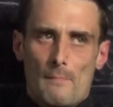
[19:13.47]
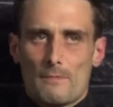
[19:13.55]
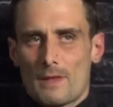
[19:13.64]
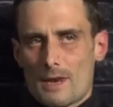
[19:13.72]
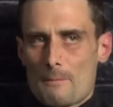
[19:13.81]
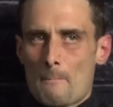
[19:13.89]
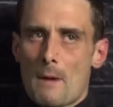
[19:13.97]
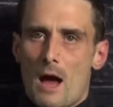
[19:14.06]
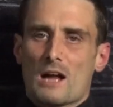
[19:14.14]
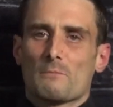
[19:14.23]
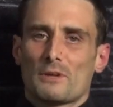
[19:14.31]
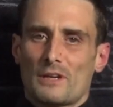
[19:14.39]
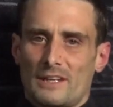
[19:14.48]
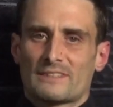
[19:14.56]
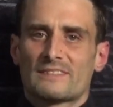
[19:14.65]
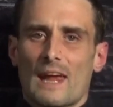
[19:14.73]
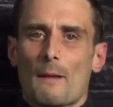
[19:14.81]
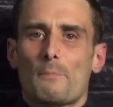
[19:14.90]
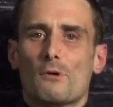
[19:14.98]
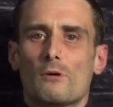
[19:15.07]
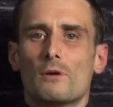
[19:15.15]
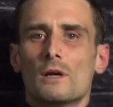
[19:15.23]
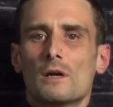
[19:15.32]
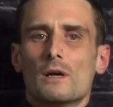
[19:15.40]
not a mock, but a sample